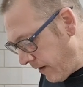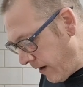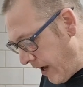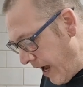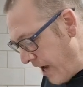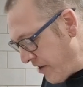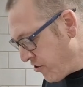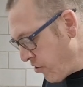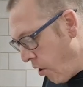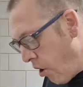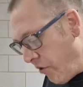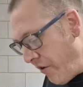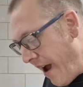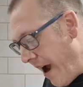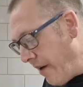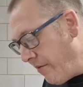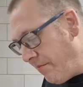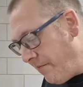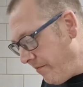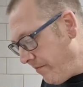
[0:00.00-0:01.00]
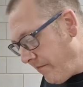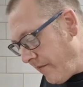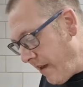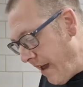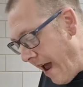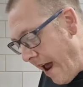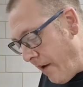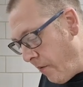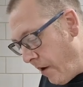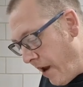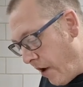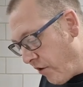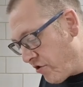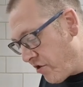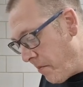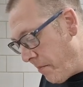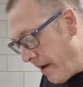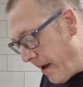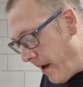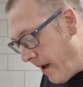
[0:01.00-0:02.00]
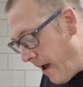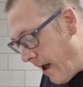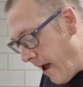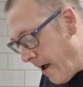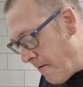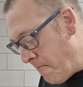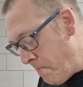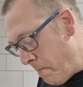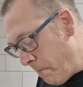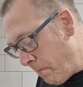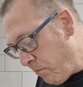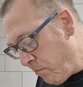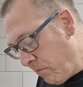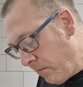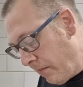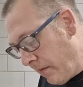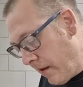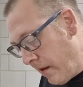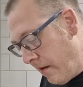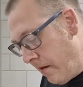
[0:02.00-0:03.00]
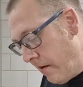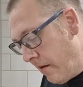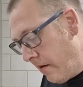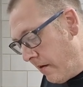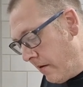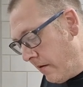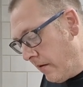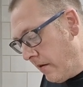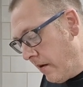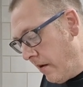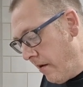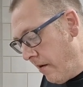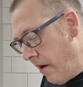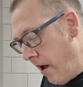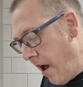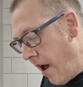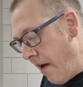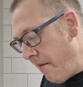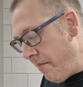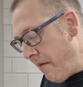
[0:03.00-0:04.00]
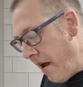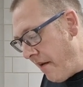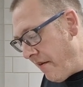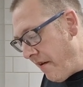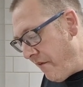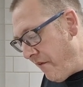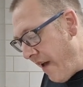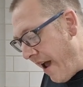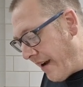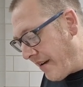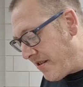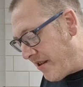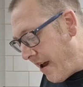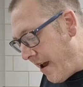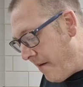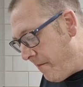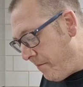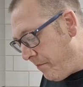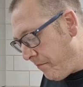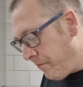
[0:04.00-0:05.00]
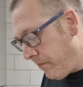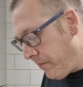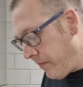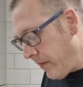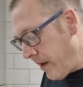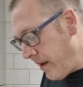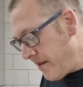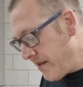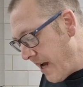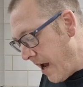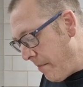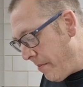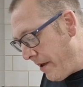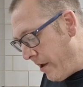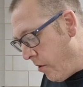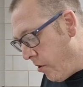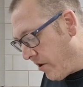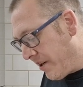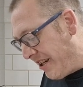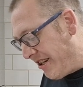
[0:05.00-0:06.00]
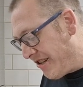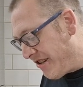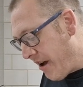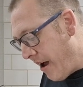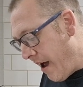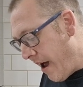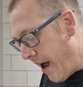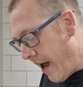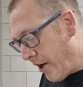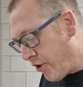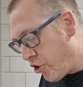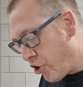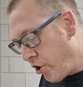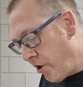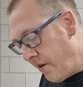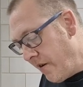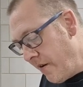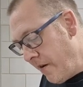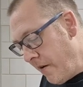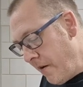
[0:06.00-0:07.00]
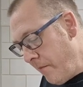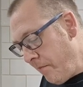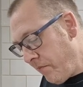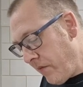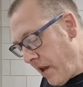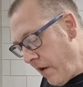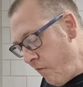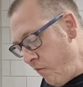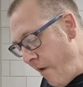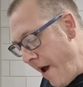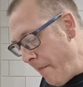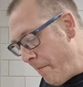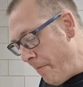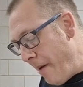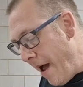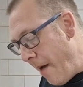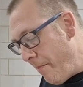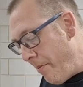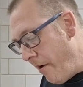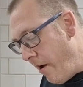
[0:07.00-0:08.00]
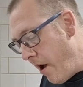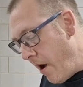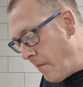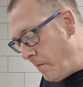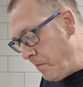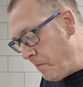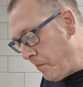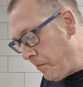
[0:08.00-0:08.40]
I don't know anyone else will be as affected. Tapioca starch, red pepper,